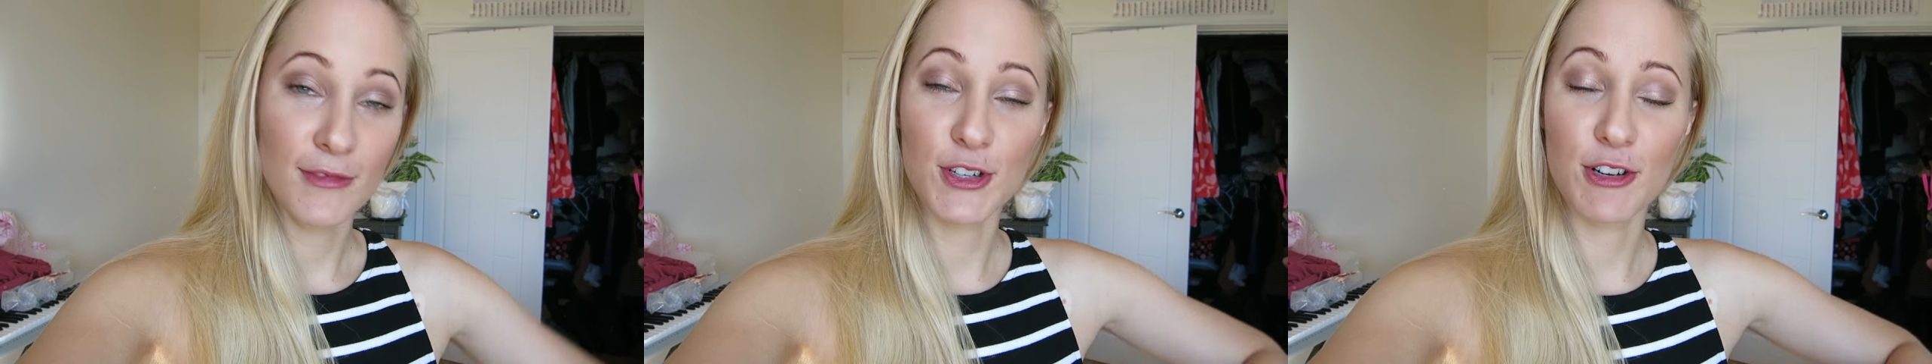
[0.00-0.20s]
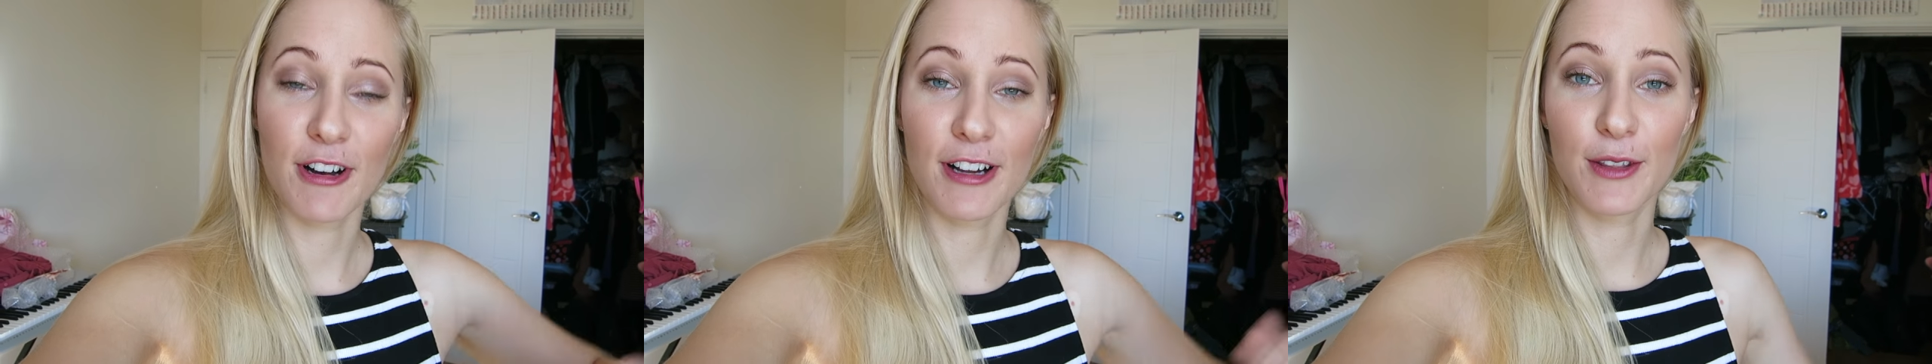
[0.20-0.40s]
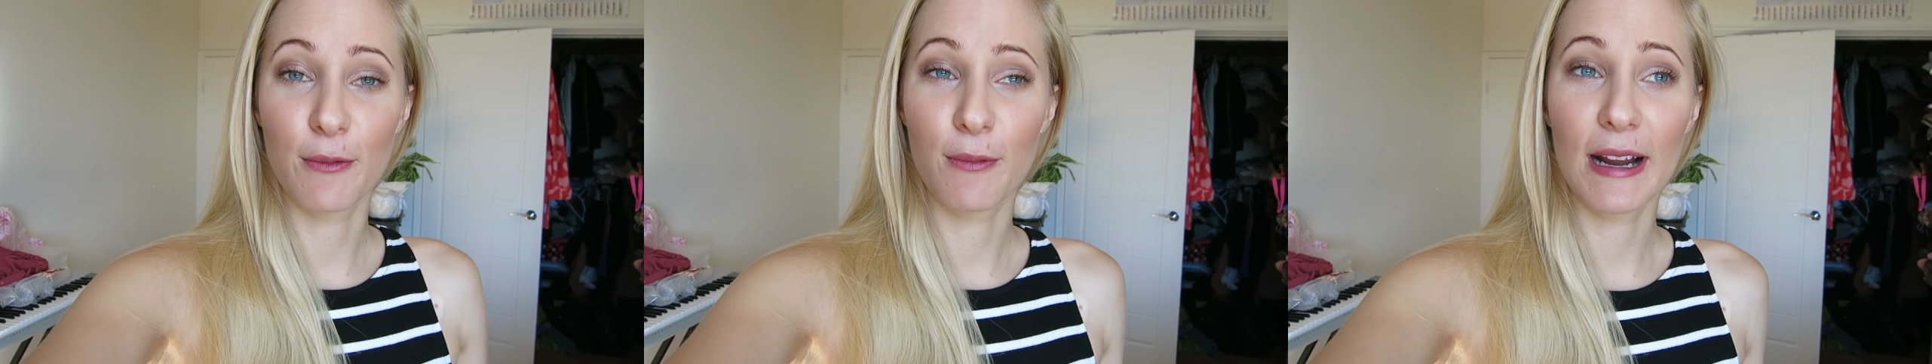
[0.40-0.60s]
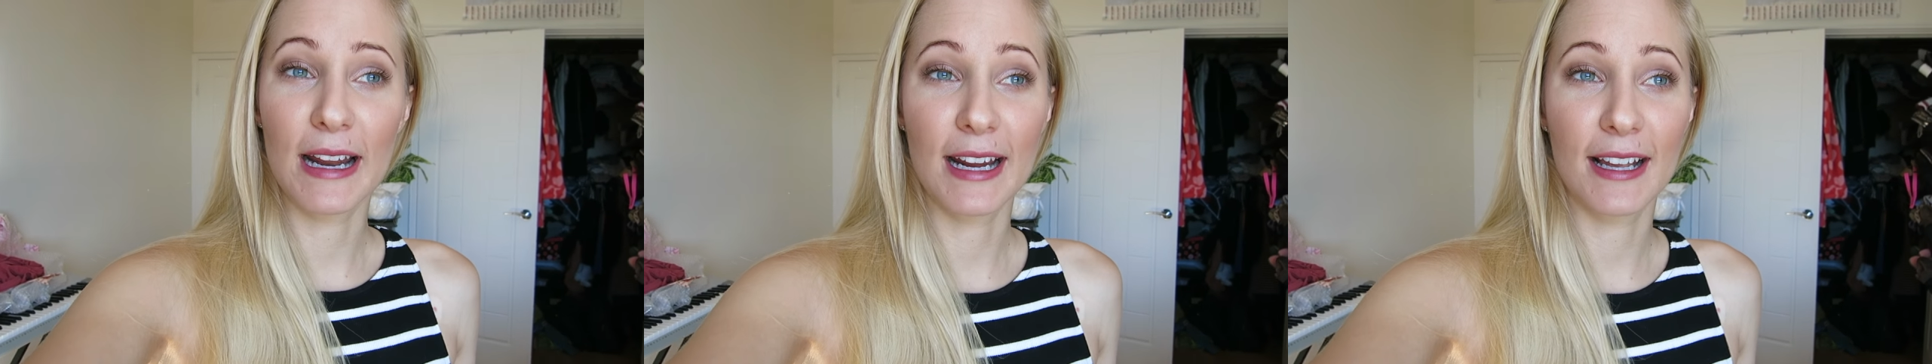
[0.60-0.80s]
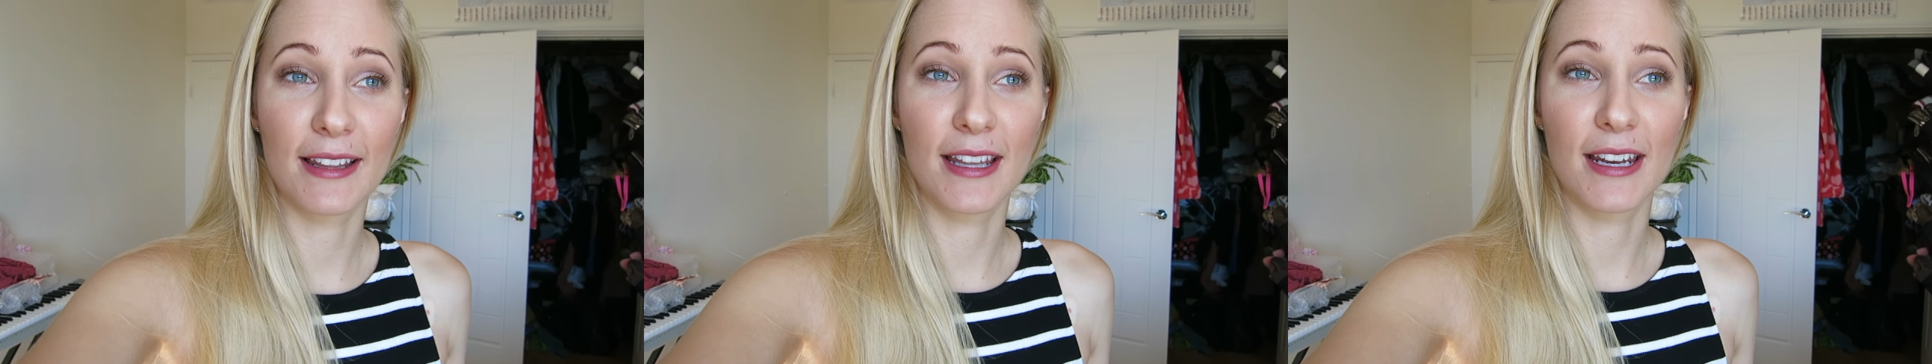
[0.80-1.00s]
during the
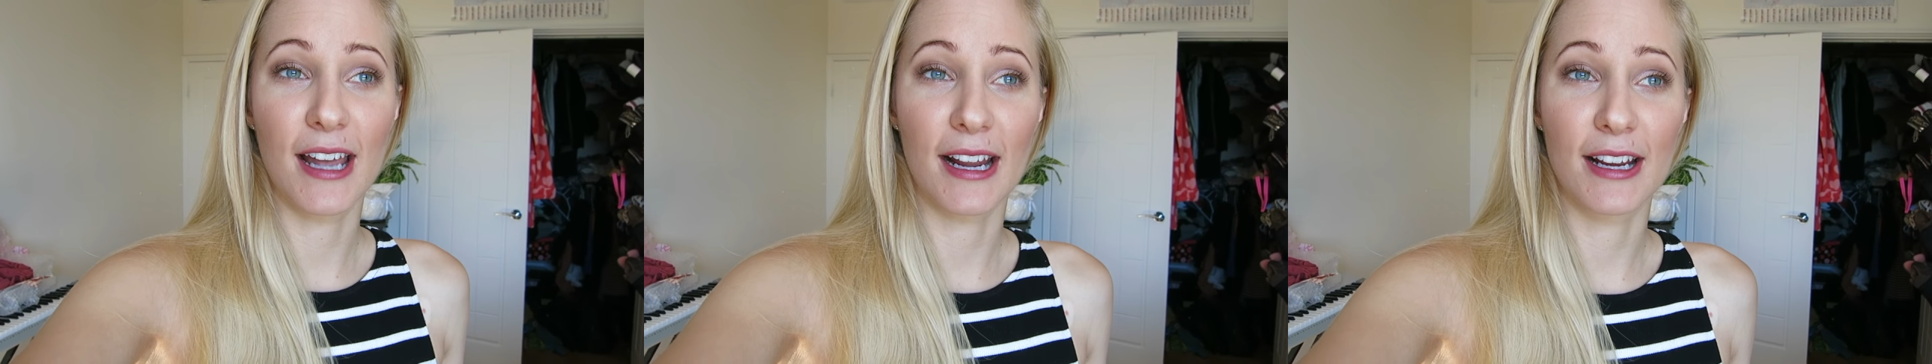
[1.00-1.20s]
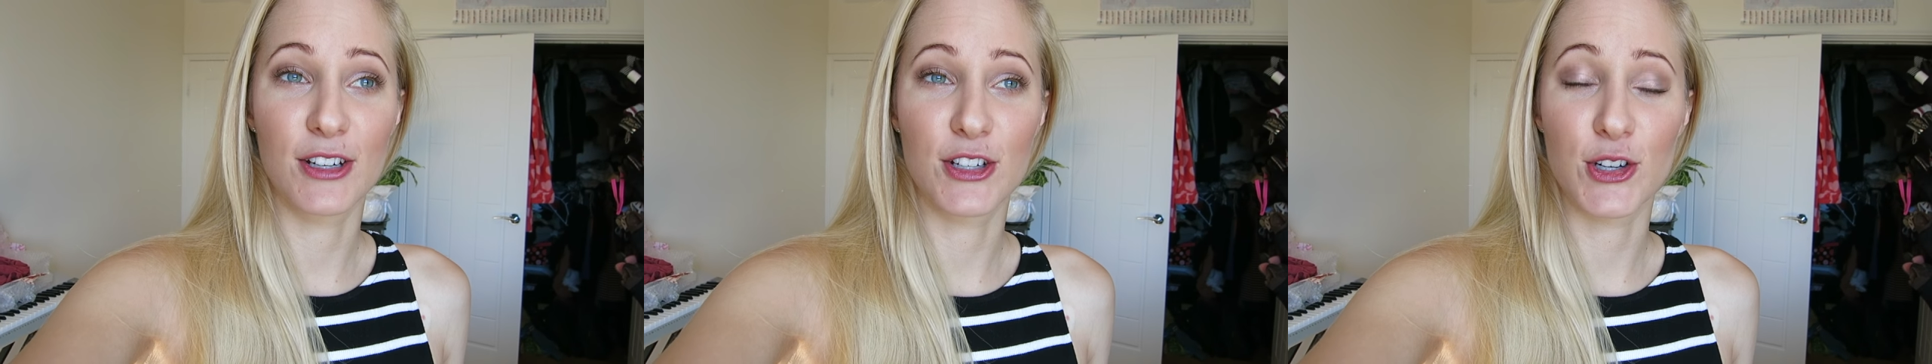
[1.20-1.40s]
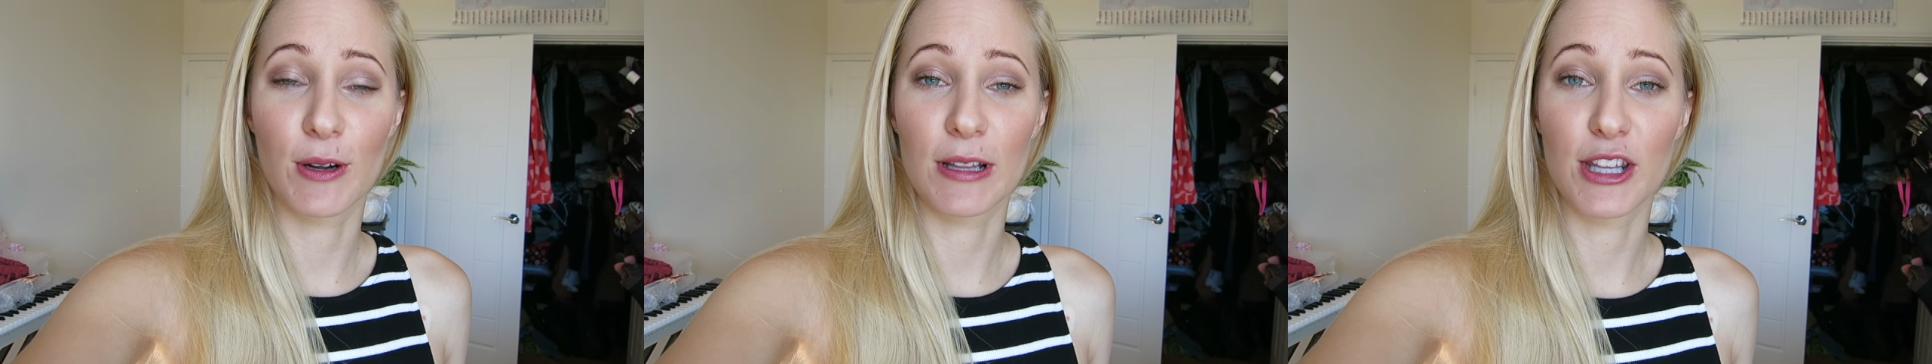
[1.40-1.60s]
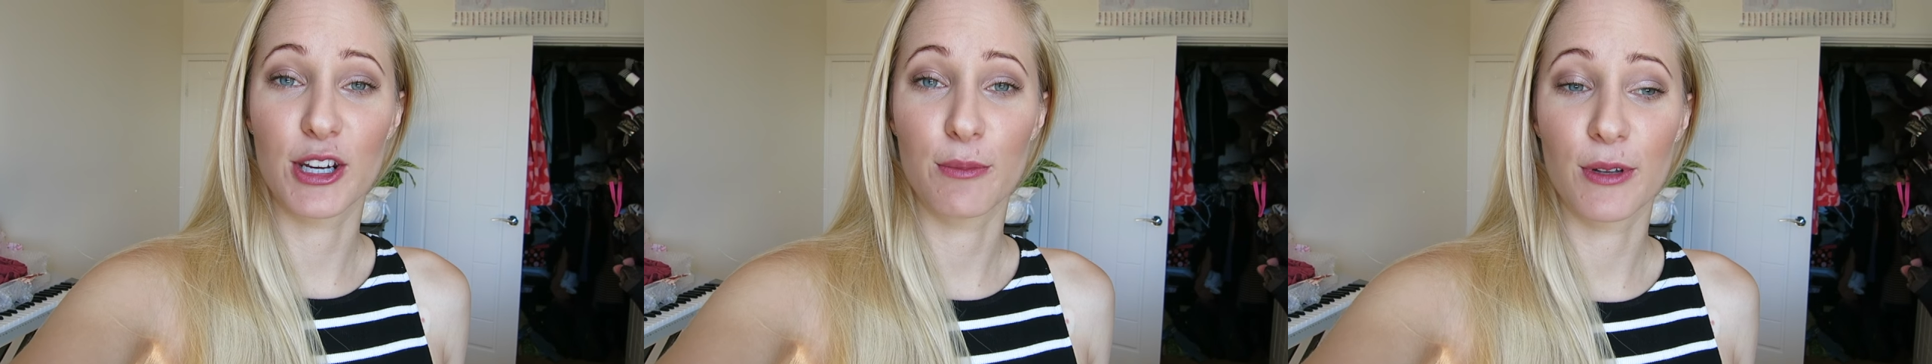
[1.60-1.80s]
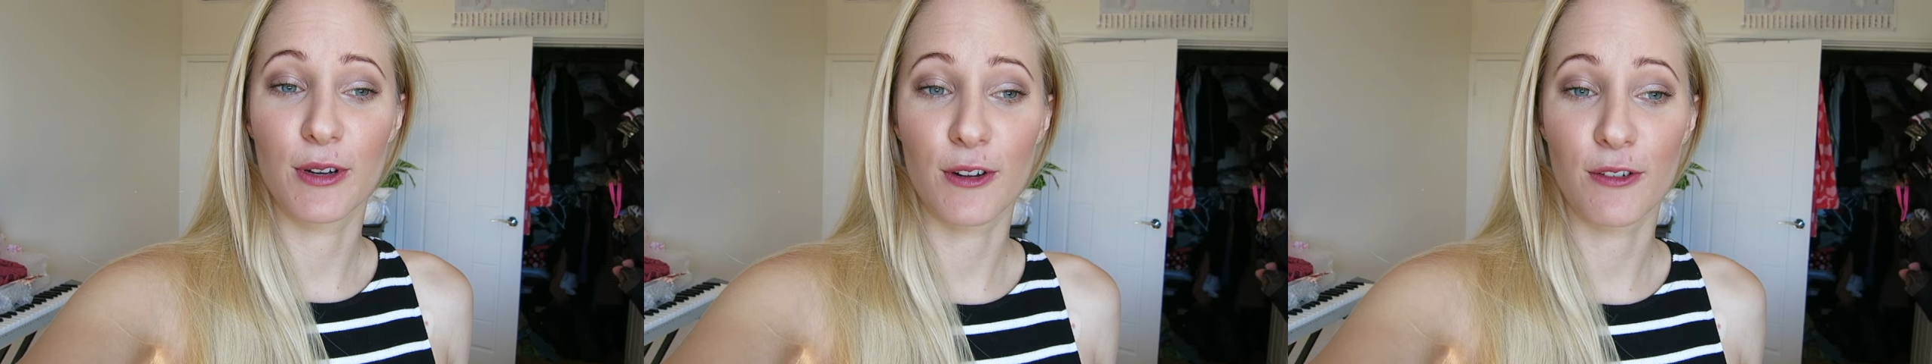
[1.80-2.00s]
week and then I can show a little
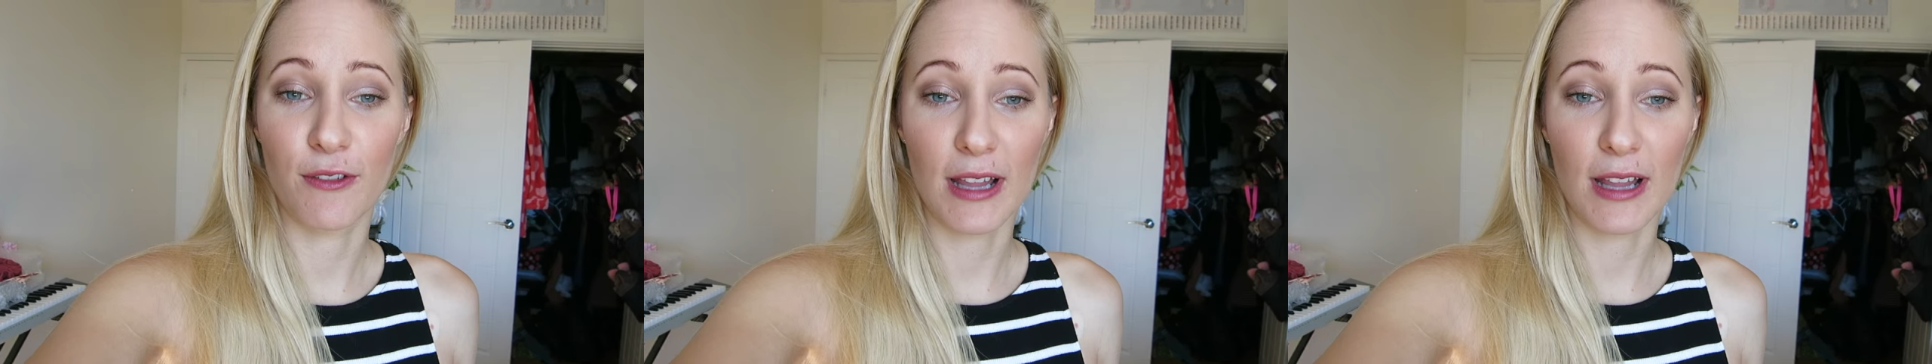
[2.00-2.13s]
bit of